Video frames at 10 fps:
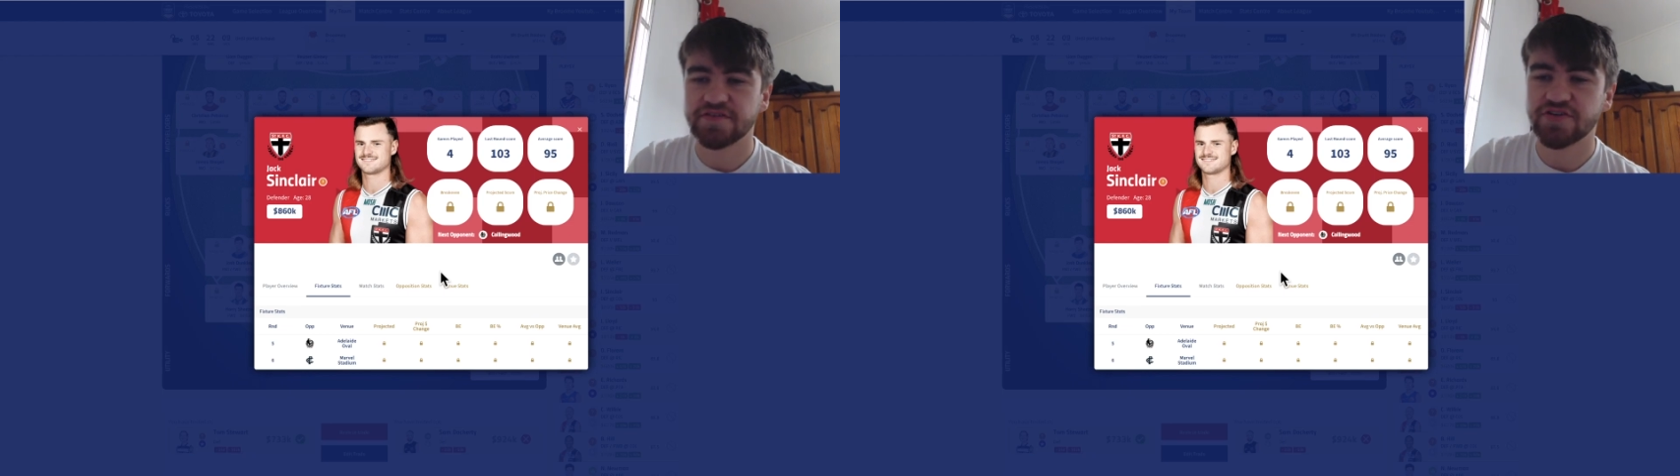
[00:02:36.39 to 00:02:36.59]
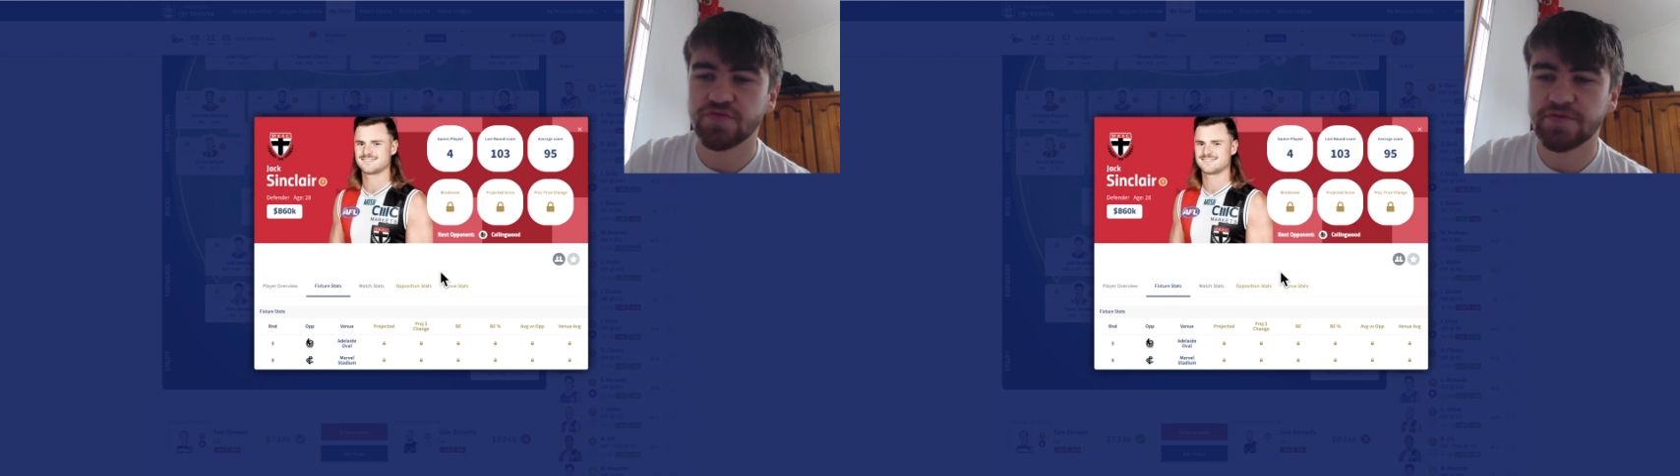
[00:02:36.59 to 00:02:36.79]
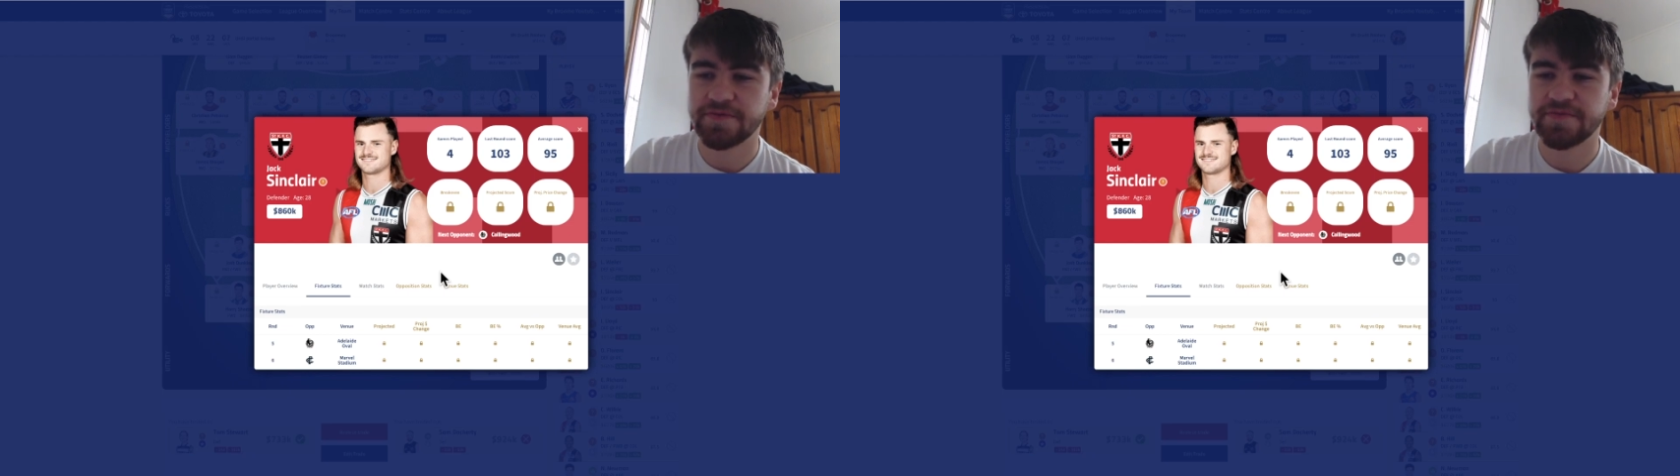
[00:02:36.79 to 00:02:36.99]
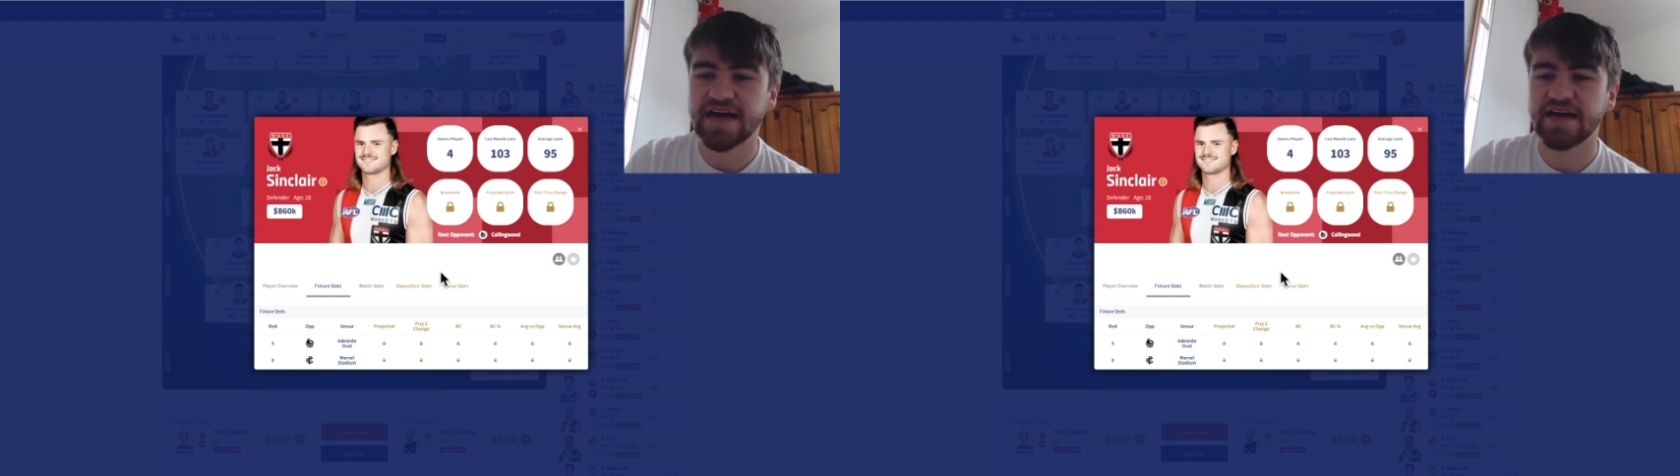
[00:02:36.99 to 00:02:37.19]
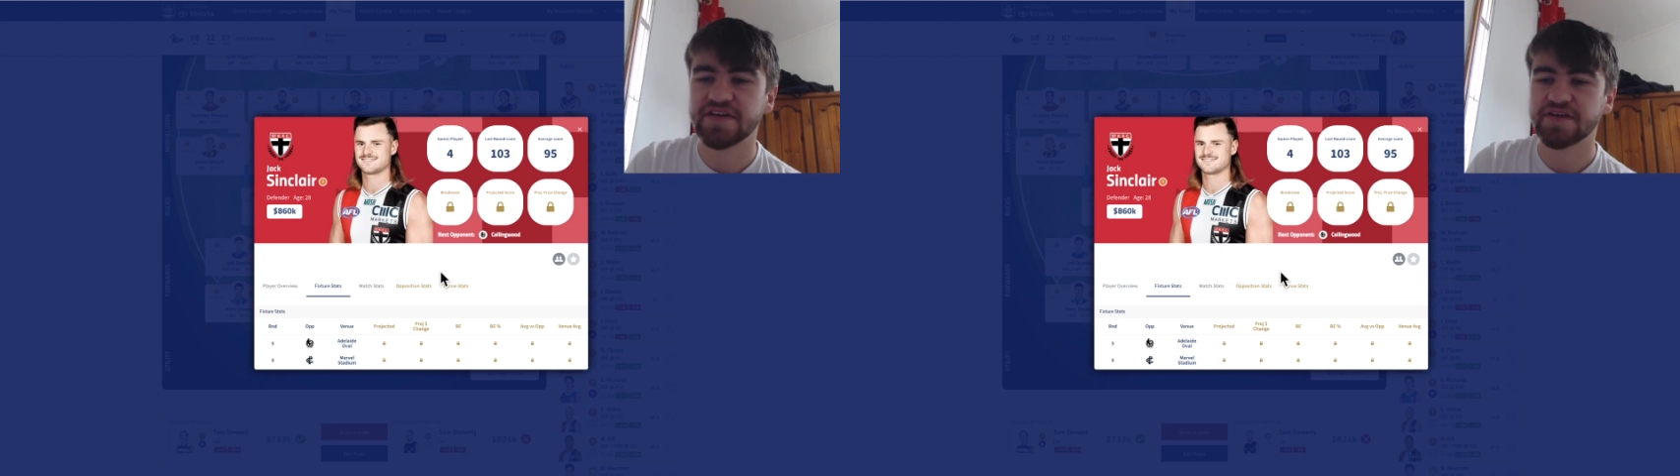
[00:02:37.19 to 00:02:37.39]
remember
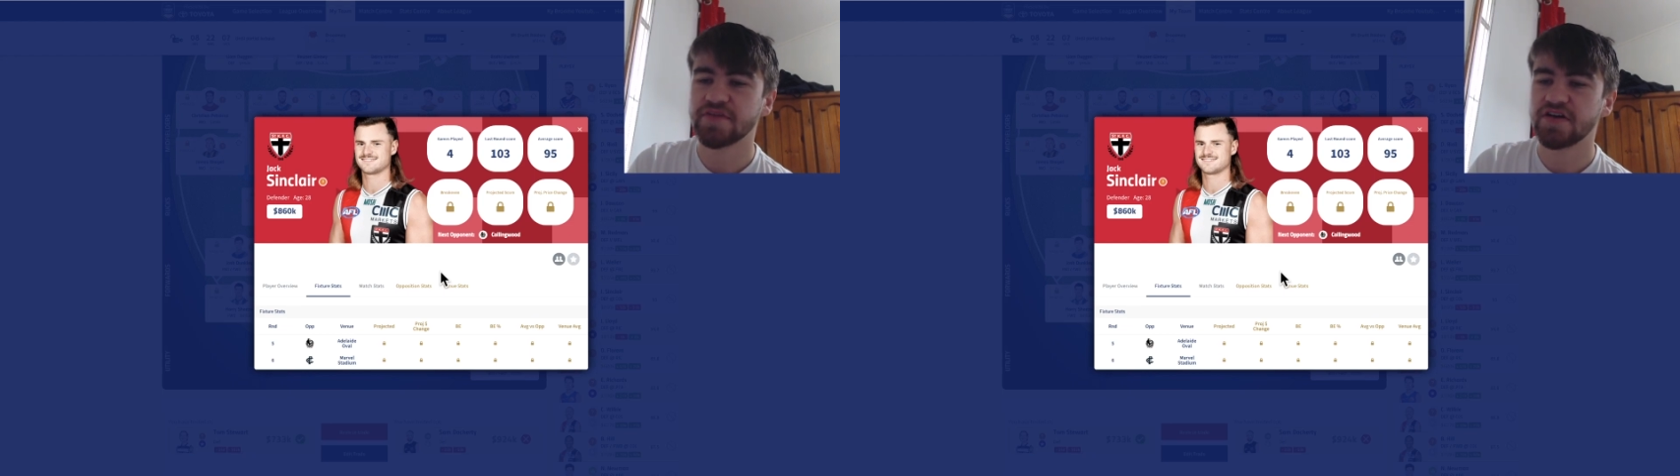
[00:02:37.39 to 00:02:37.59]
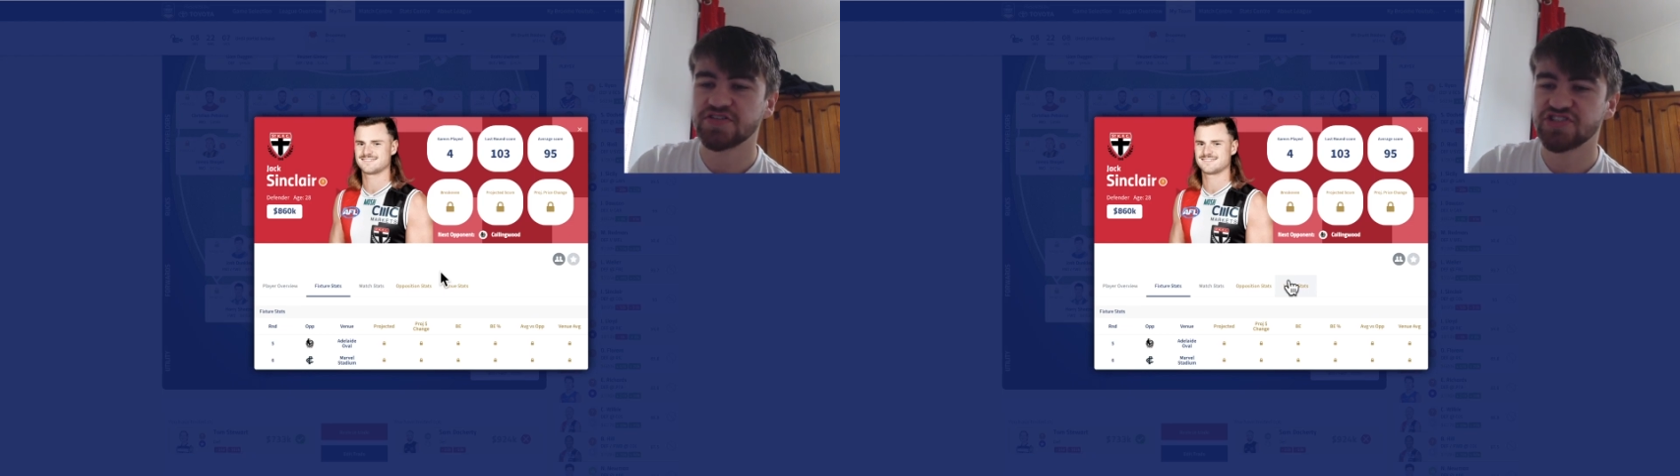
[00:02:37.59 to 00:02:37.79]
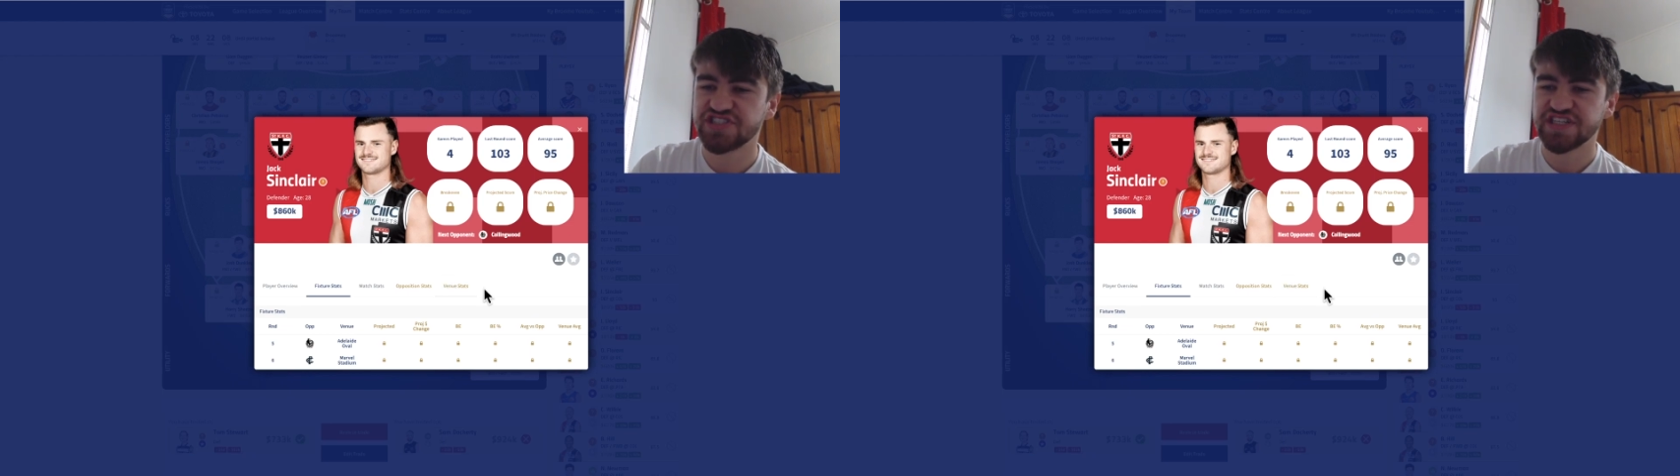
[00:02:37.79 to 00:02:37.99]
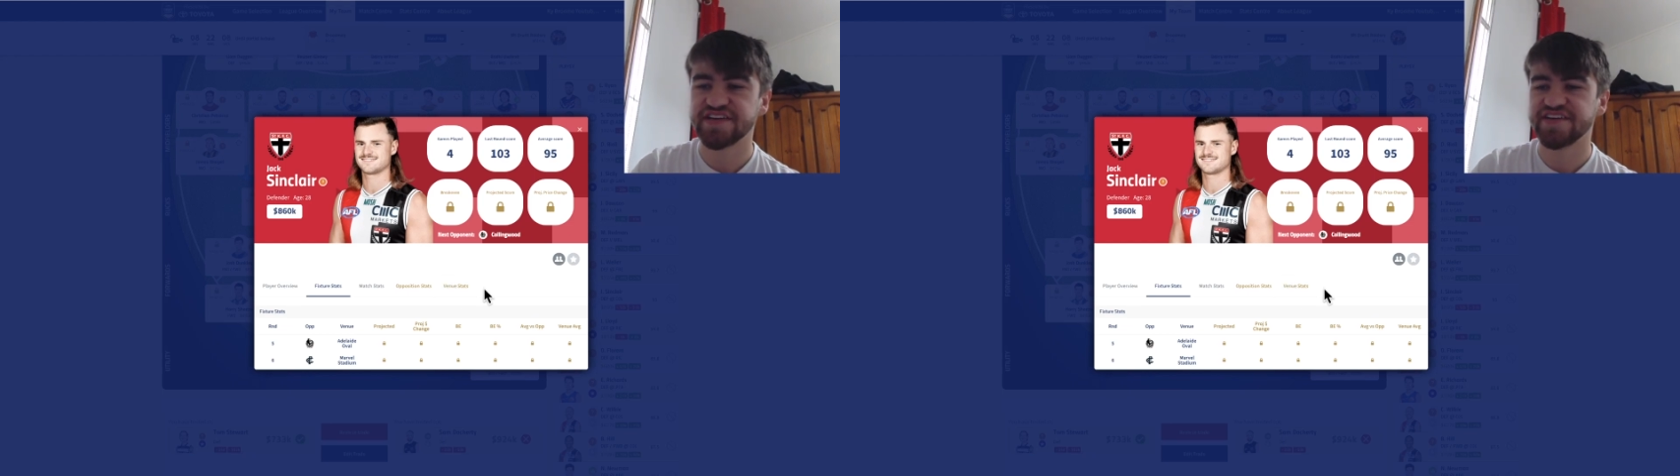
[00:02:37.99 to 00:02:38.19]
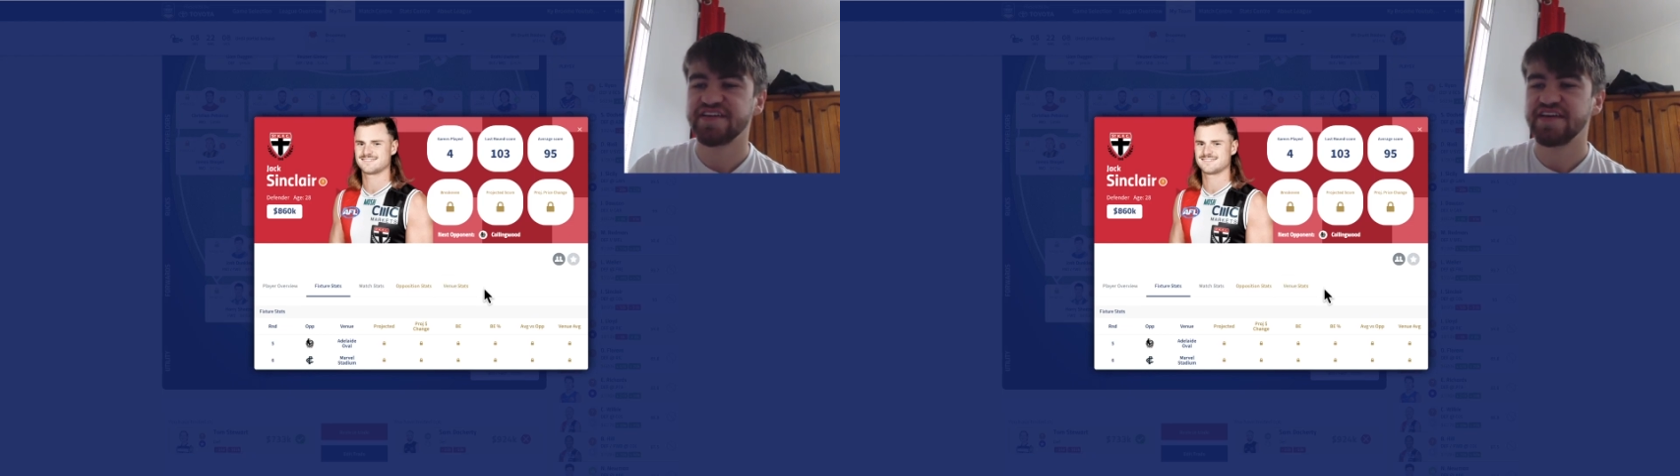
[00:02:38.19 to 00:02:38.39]
having him last year,